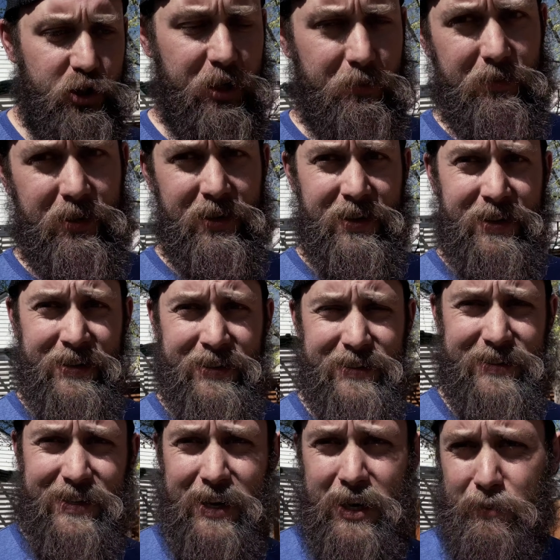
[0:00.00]
gym
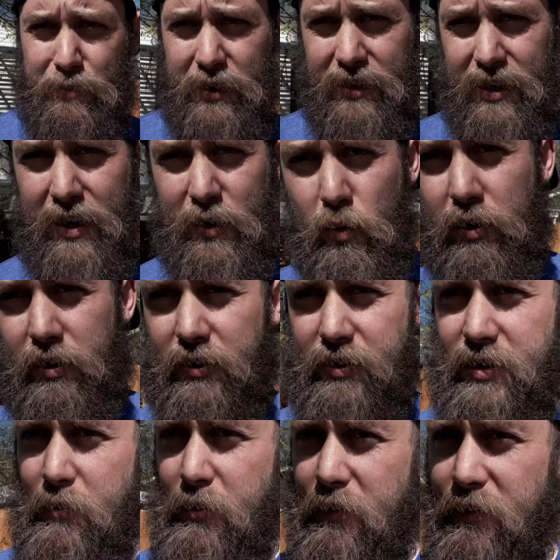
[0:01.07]
setup and kind of what are
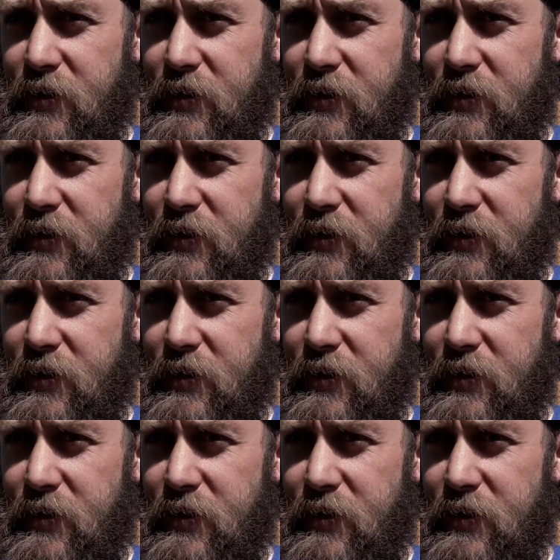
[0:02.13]
some of